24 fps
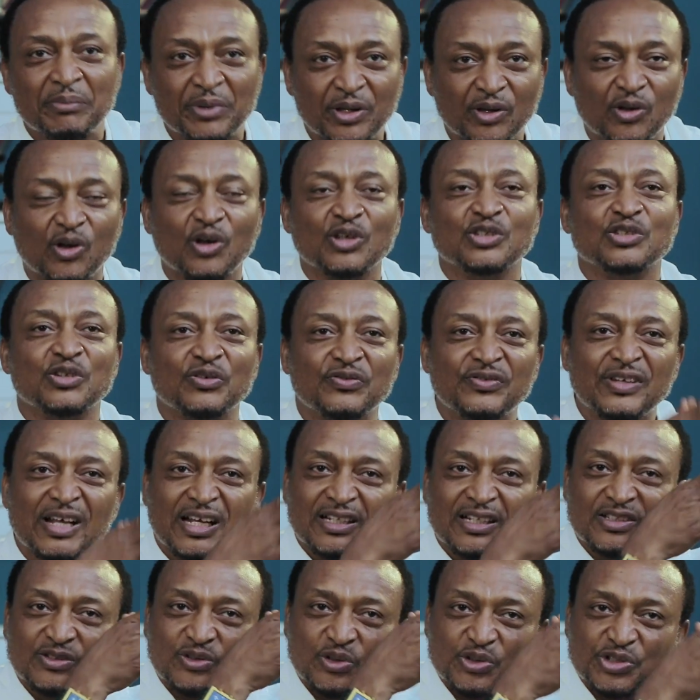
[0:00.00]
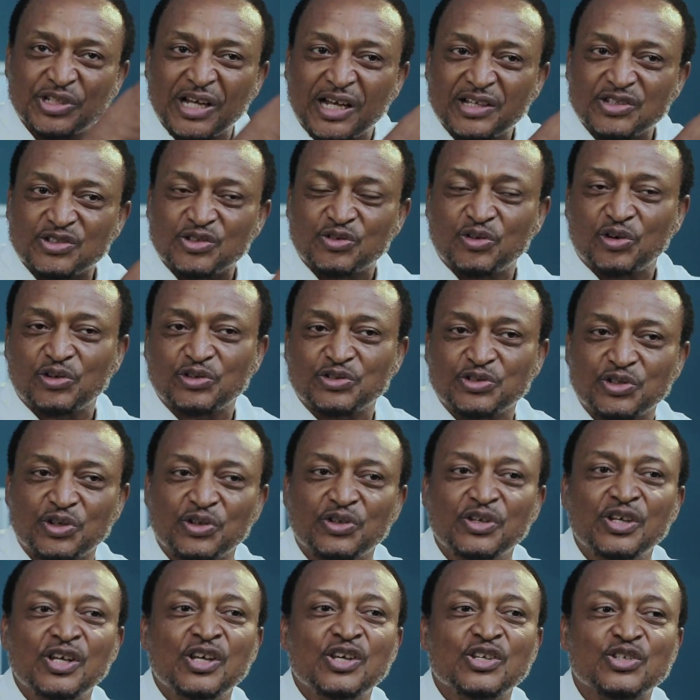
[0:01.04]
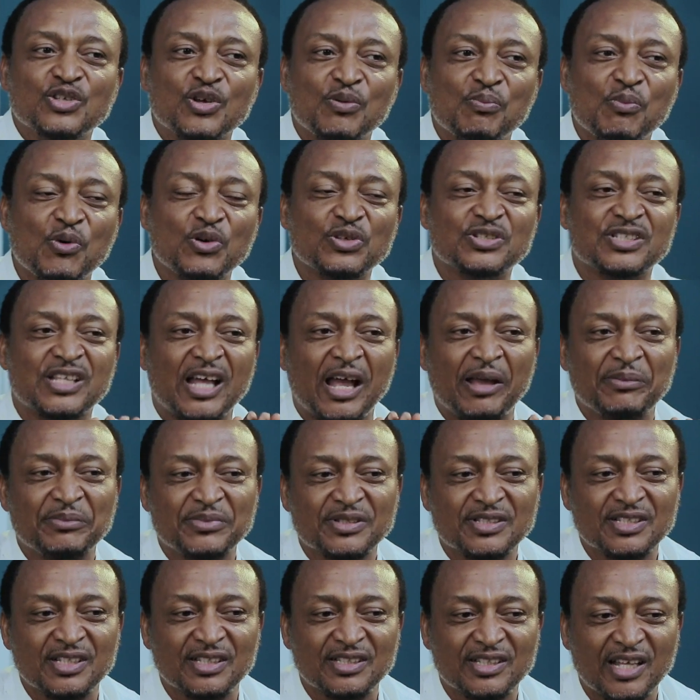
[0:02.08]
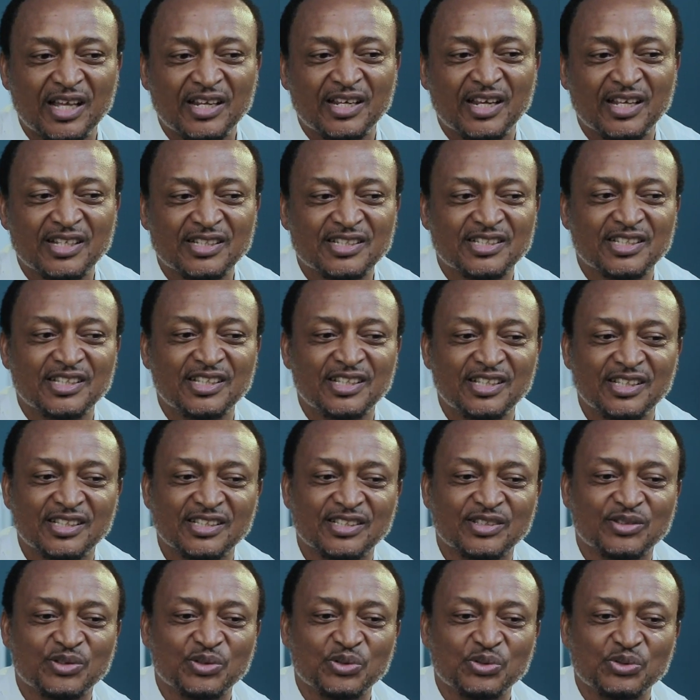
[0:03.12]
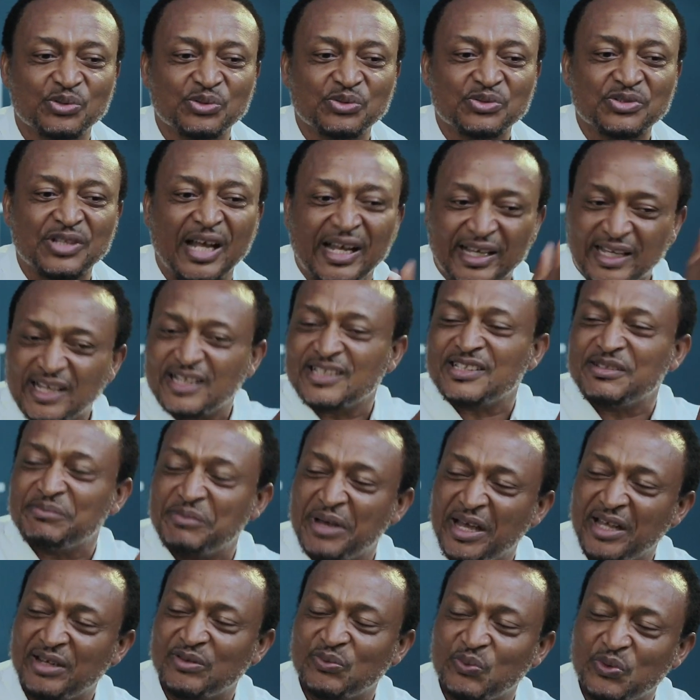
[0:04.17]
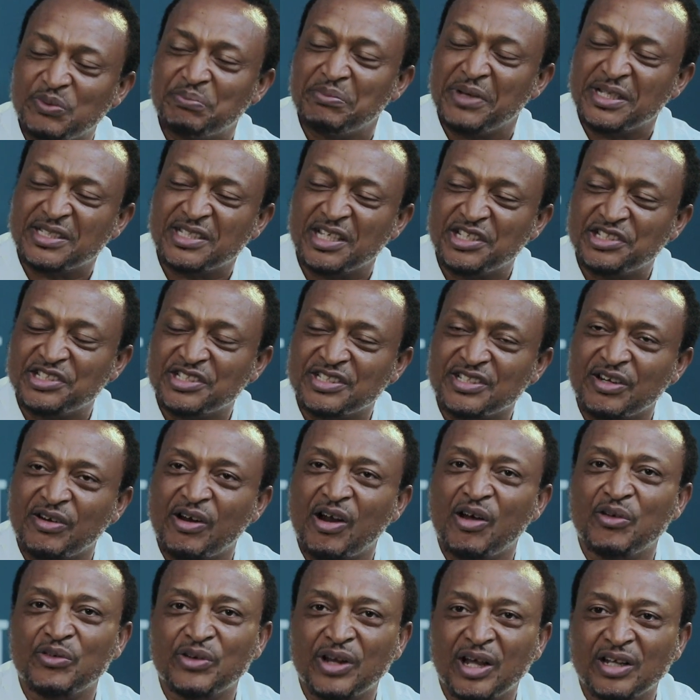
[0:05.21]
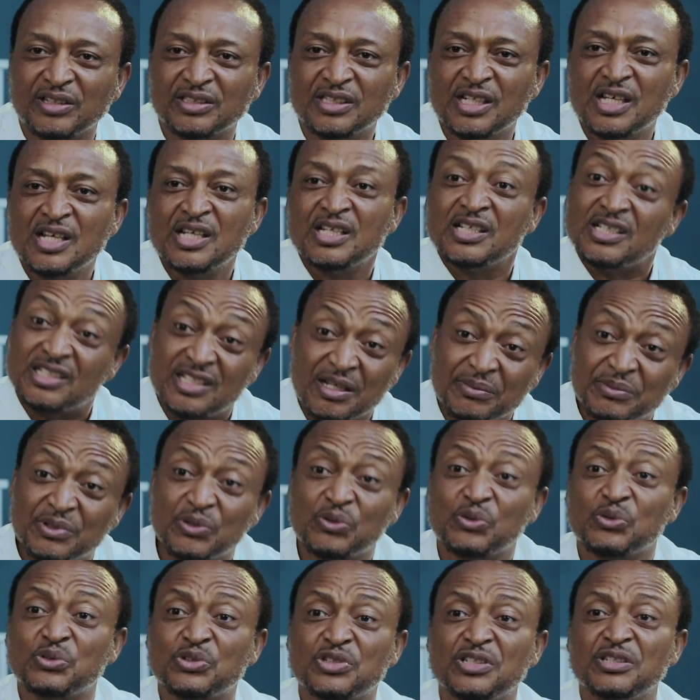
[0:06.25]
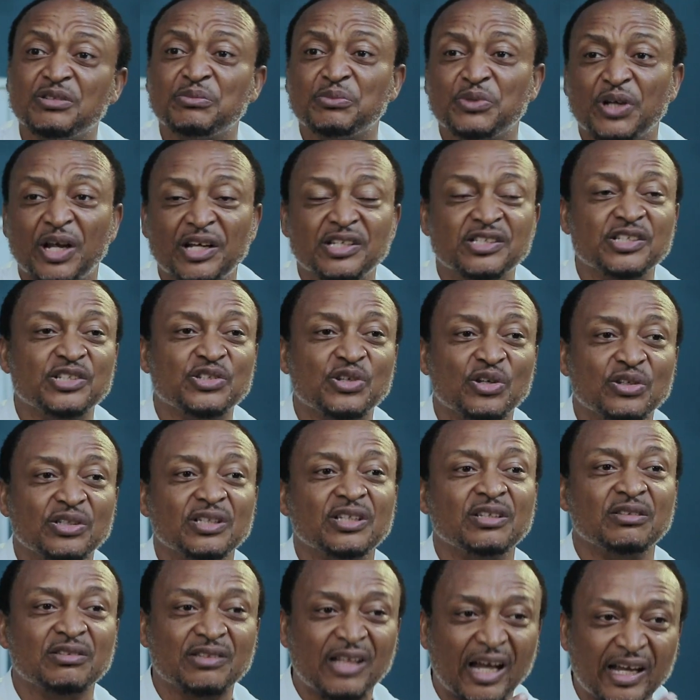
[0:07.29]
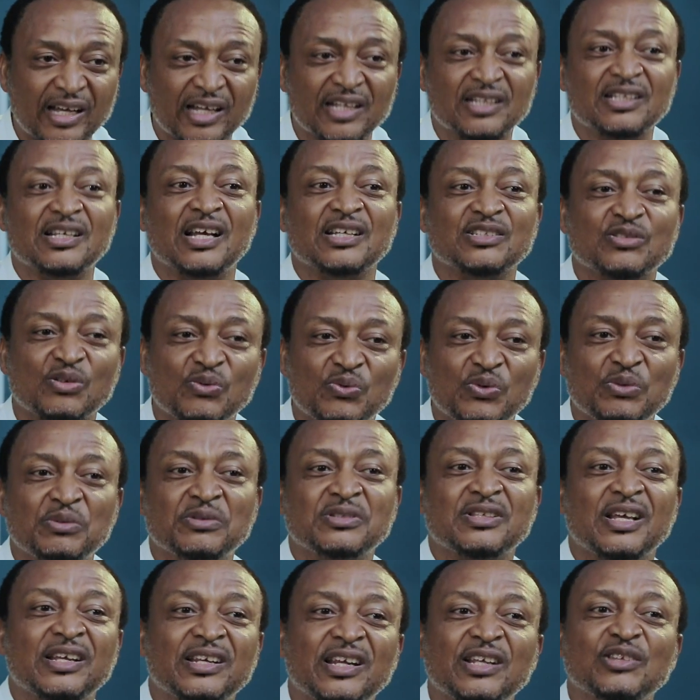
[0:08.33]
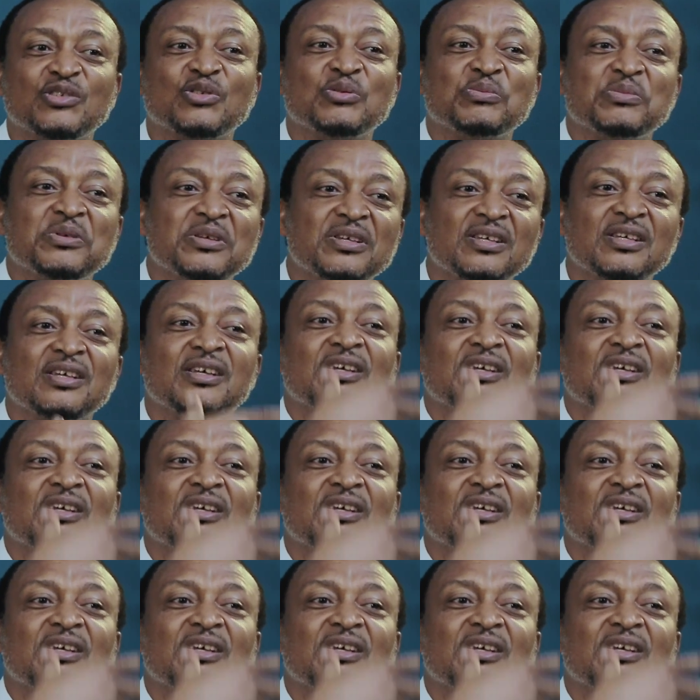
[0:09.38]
because of that social structure. So most times the tendency is to target the men with messages around that. Instead of routine immunization, the target has always tended to be